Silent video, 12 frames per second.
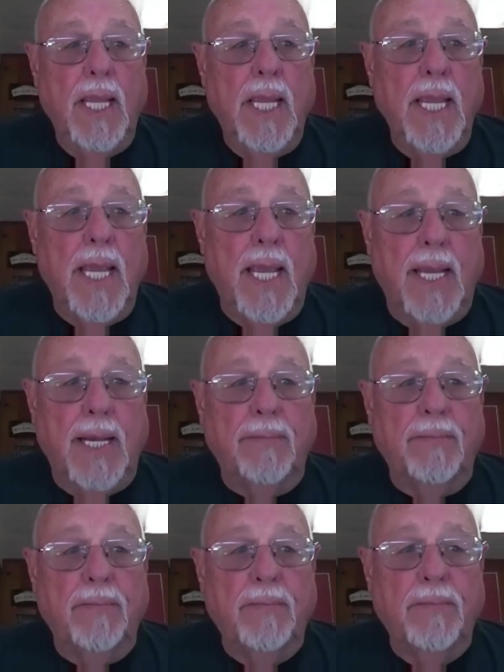
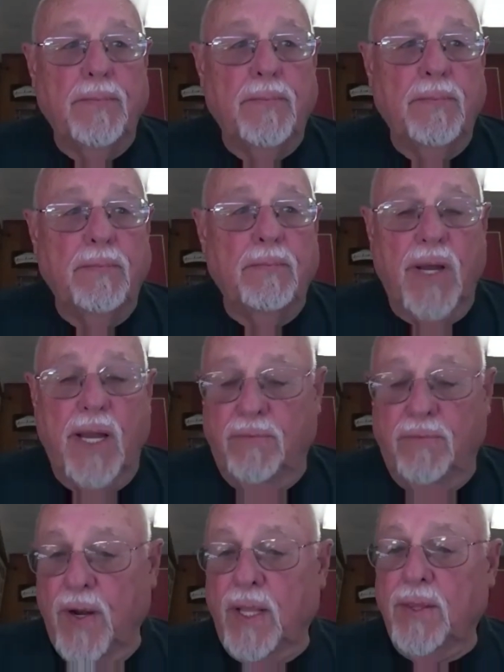And my
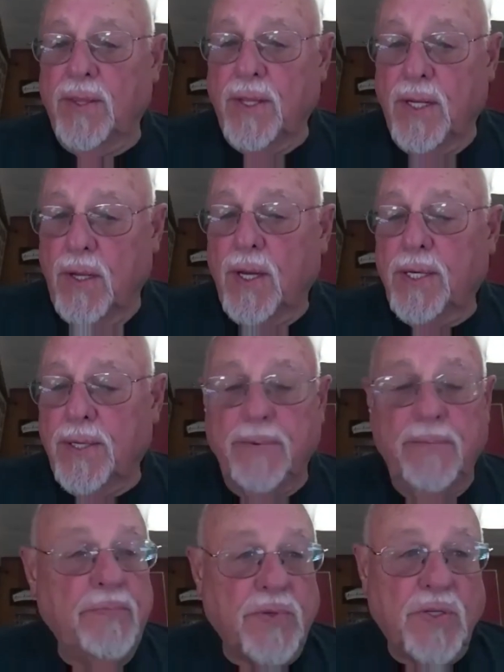friend, the
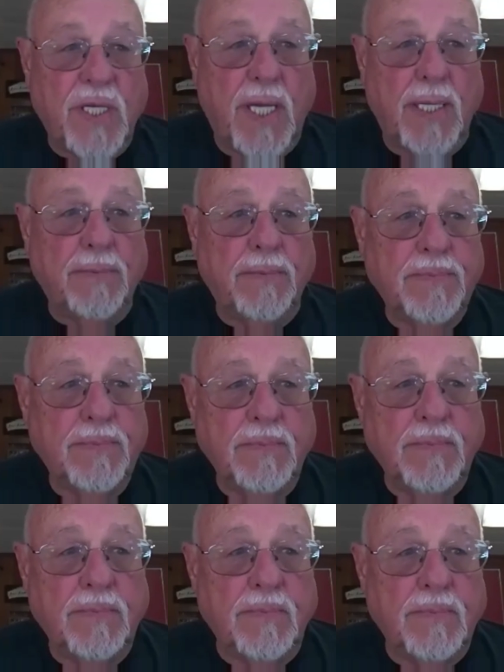lawyer, said,
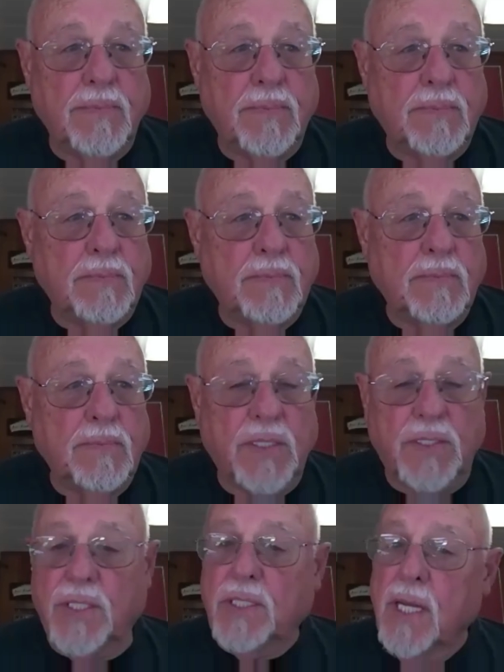
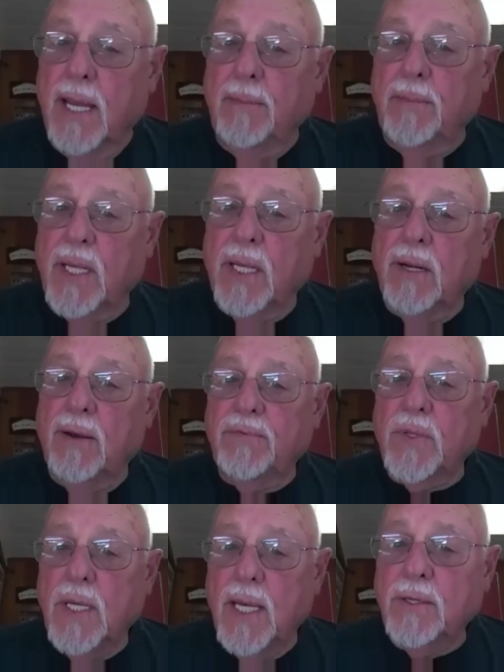"Is it time to get off
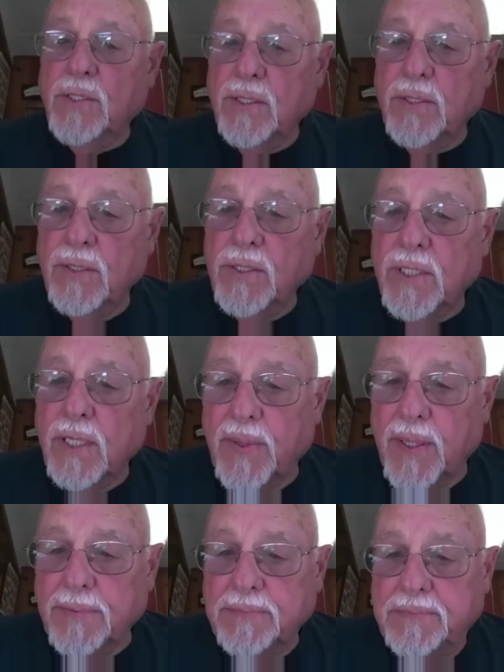the couch and do something?"